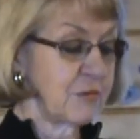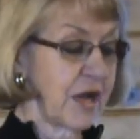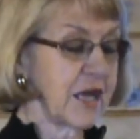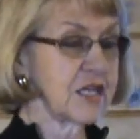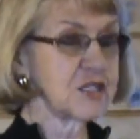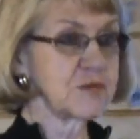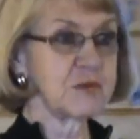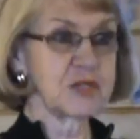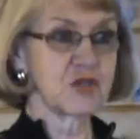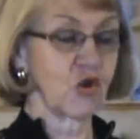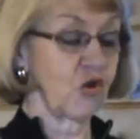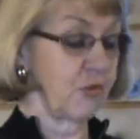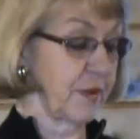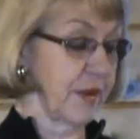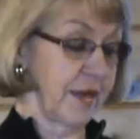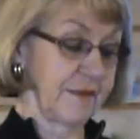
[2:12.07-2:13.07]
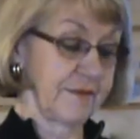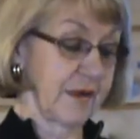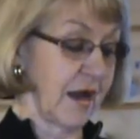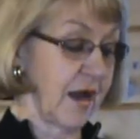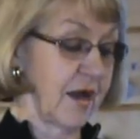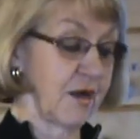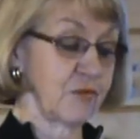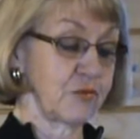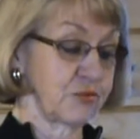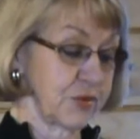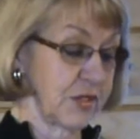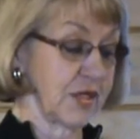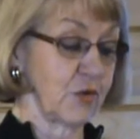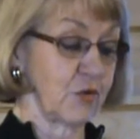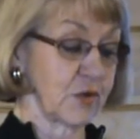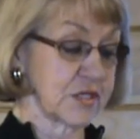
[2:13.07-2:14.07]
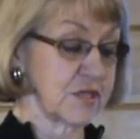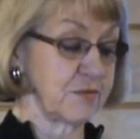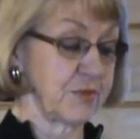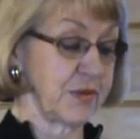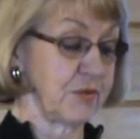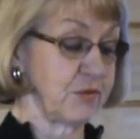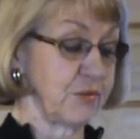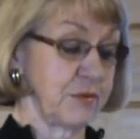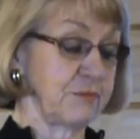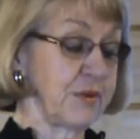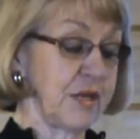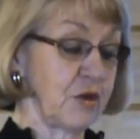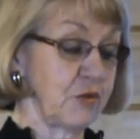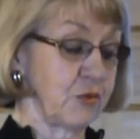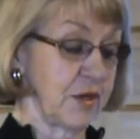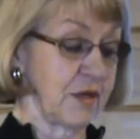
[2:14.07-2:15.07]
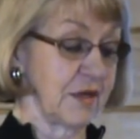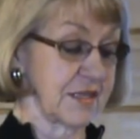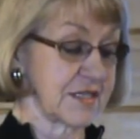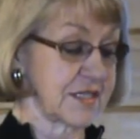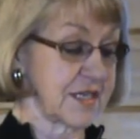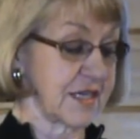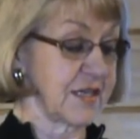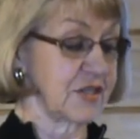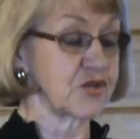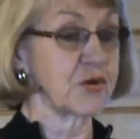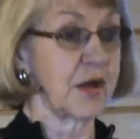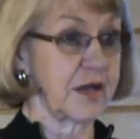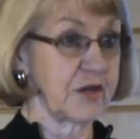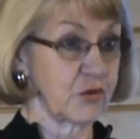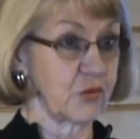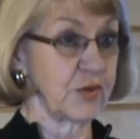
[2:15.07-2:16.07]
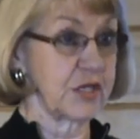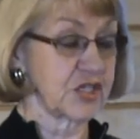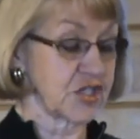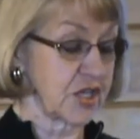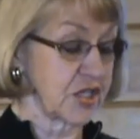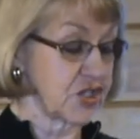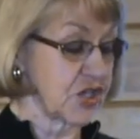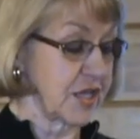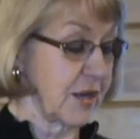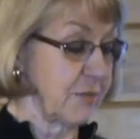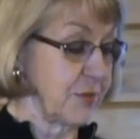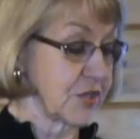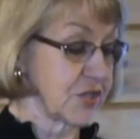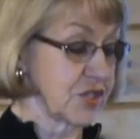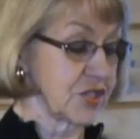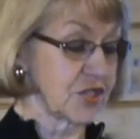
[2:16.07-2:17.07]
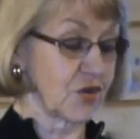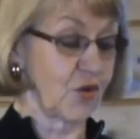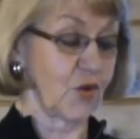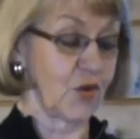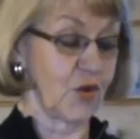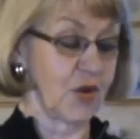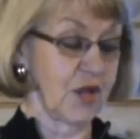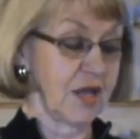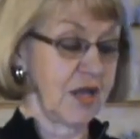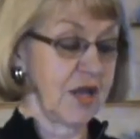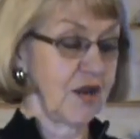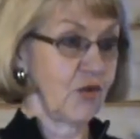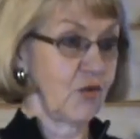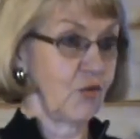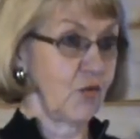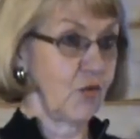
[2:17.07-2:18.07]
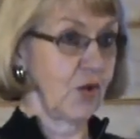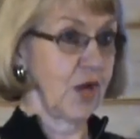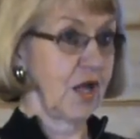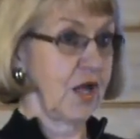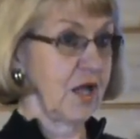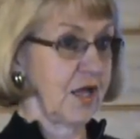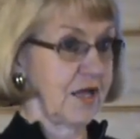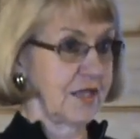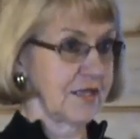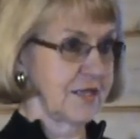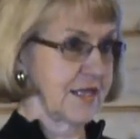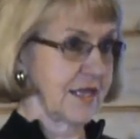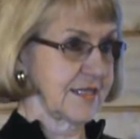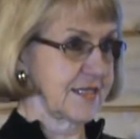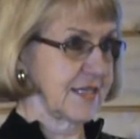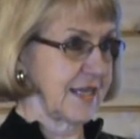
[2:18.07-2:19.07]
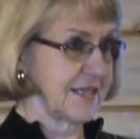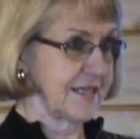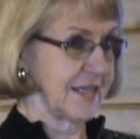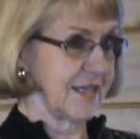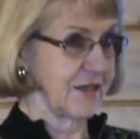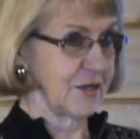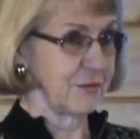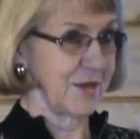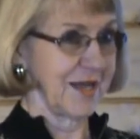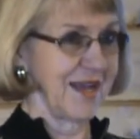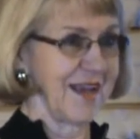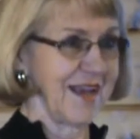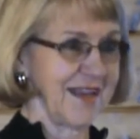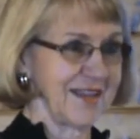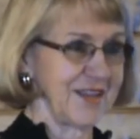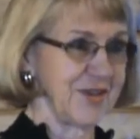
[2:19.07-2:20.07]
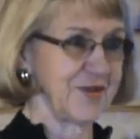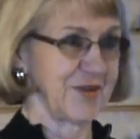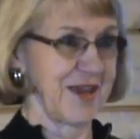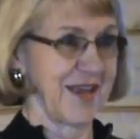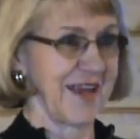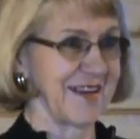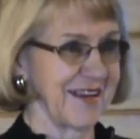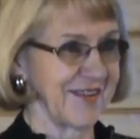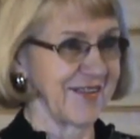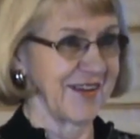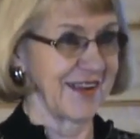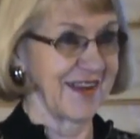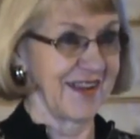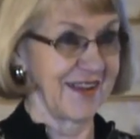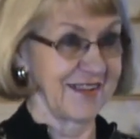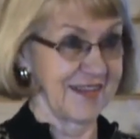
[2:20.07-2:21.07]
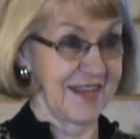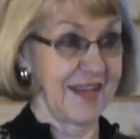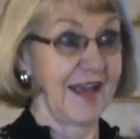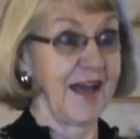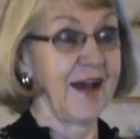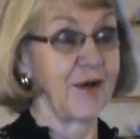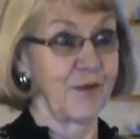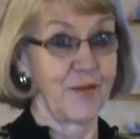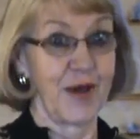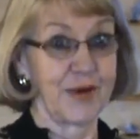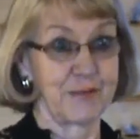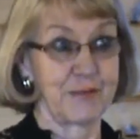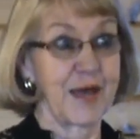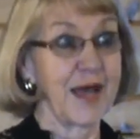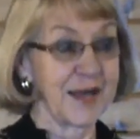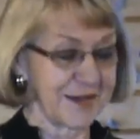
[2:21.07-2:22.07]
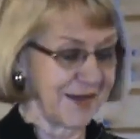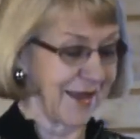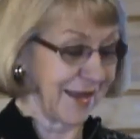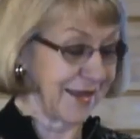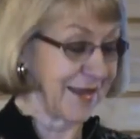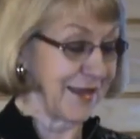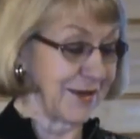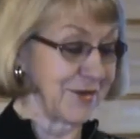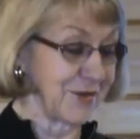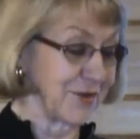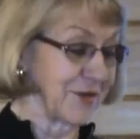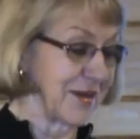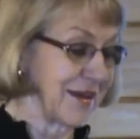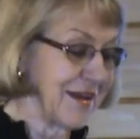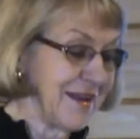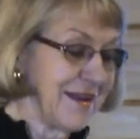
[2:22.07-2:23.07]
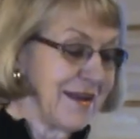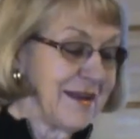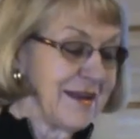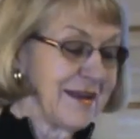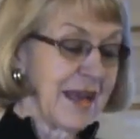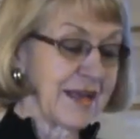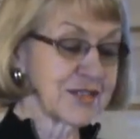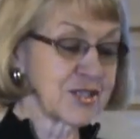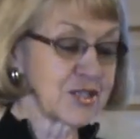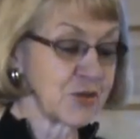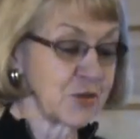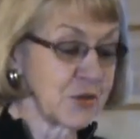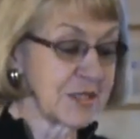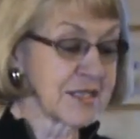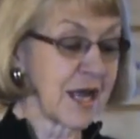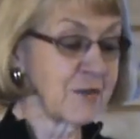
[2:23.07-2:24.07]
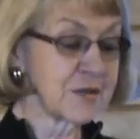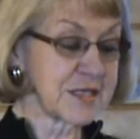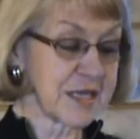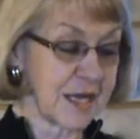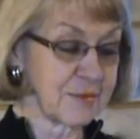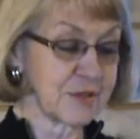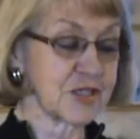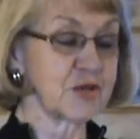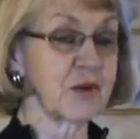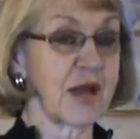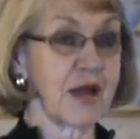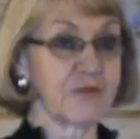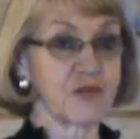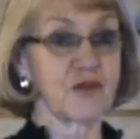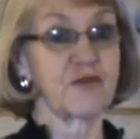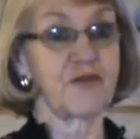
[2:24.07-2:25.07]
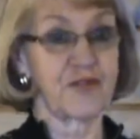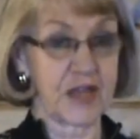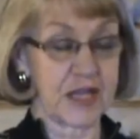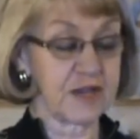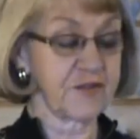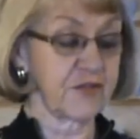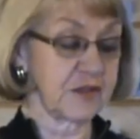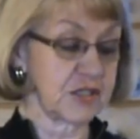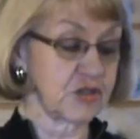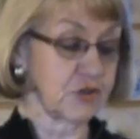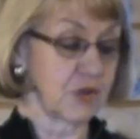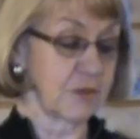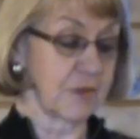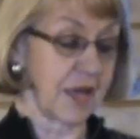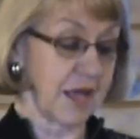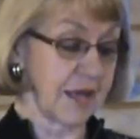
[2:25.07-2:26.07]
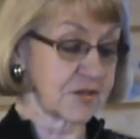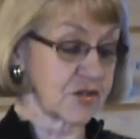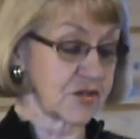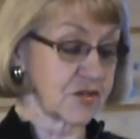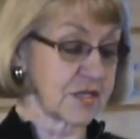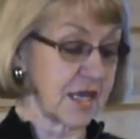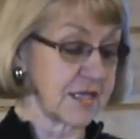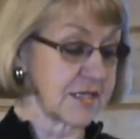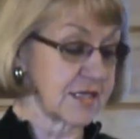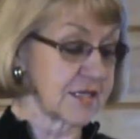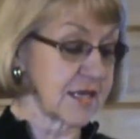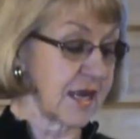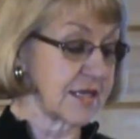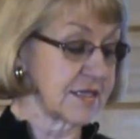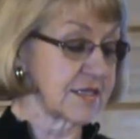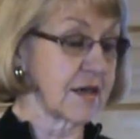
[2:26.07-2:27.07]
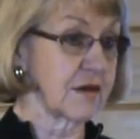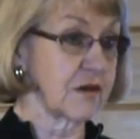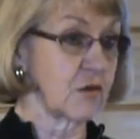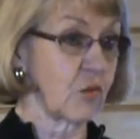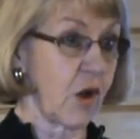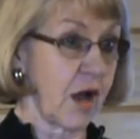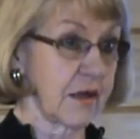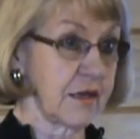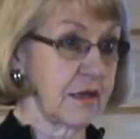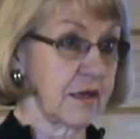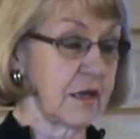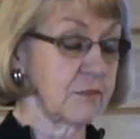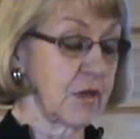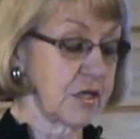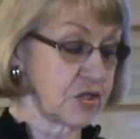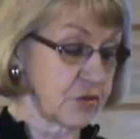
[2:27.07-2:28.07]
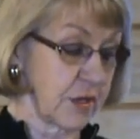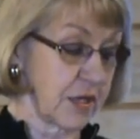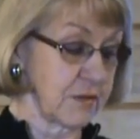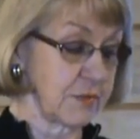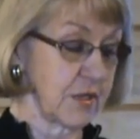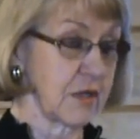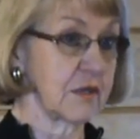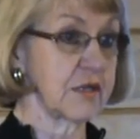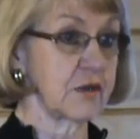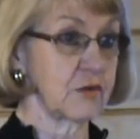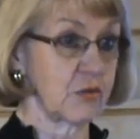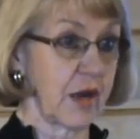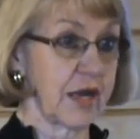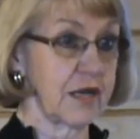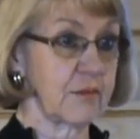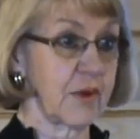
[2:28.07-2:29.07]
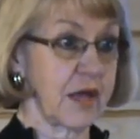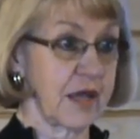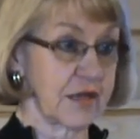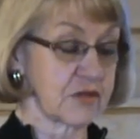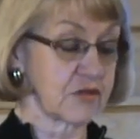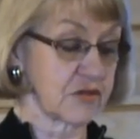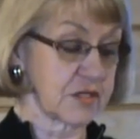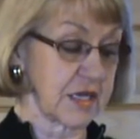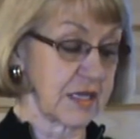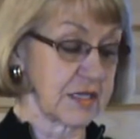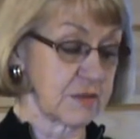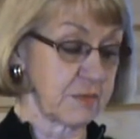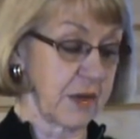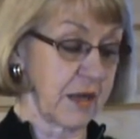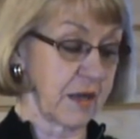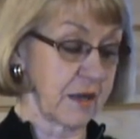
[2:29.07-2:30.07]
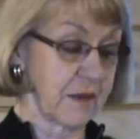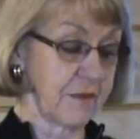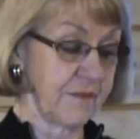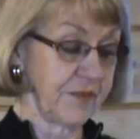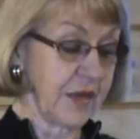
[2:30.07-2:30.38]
My husband told me I really wasn't being realistic in trying to reach such an ambitious goal. Well, that's like telling me you can't do it. Yeah, want to bet? I can do it. As soon as I was able to, after faithfully doing my exercises, I started walking on my treadmill and riding my exercise bike.